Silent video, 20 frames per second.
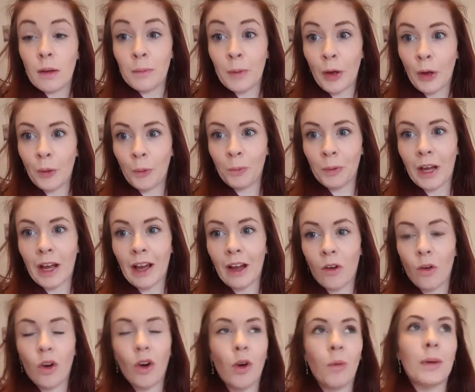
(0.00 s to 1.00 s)
Home
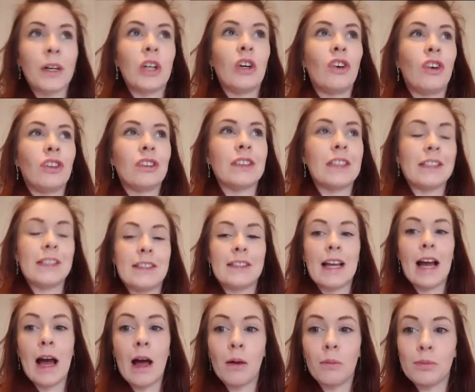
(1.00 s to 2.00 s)
now. Oh my god, it is
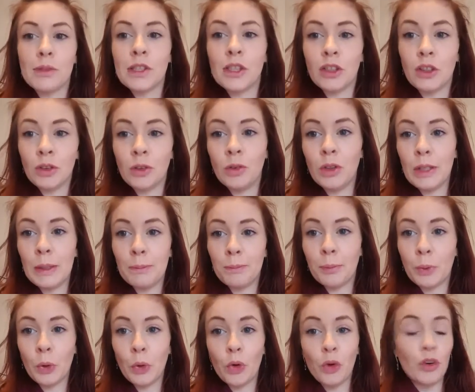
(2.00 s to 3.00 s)
absolutely
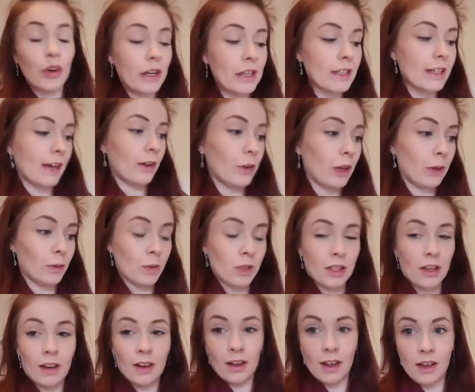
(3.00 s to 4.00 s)
pouring down
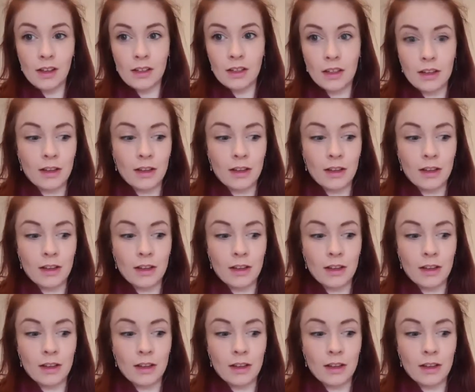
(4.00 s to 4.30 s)
outside.